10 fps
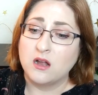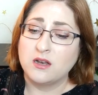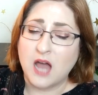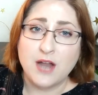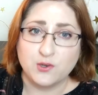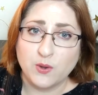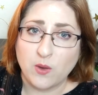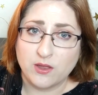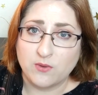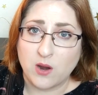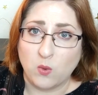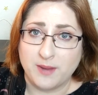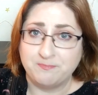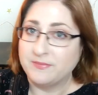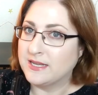Not doing well in round
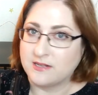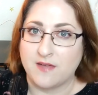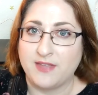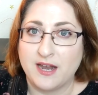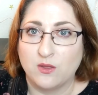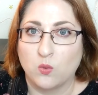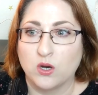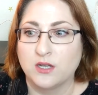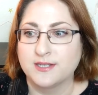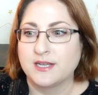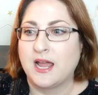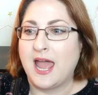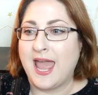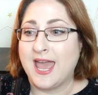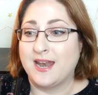one is not the end of the world,
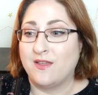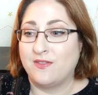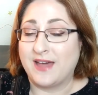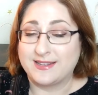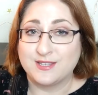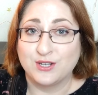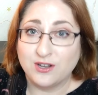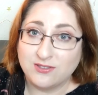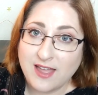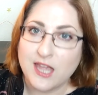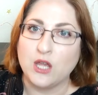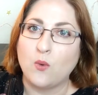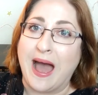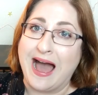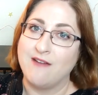and that's the good thing. You
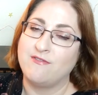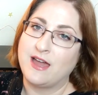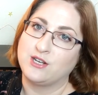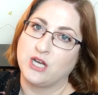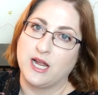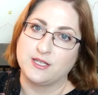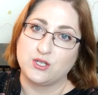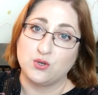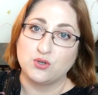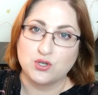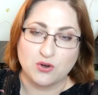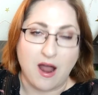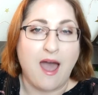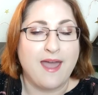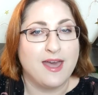have that chance to
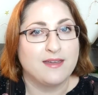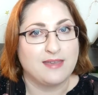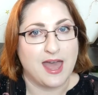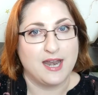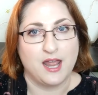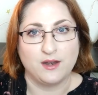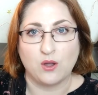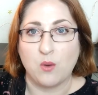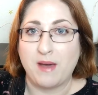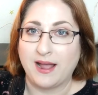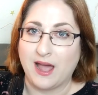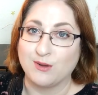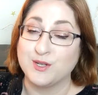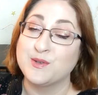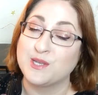try again and go back
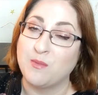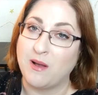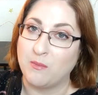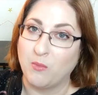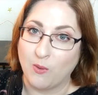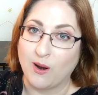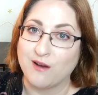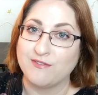out to some more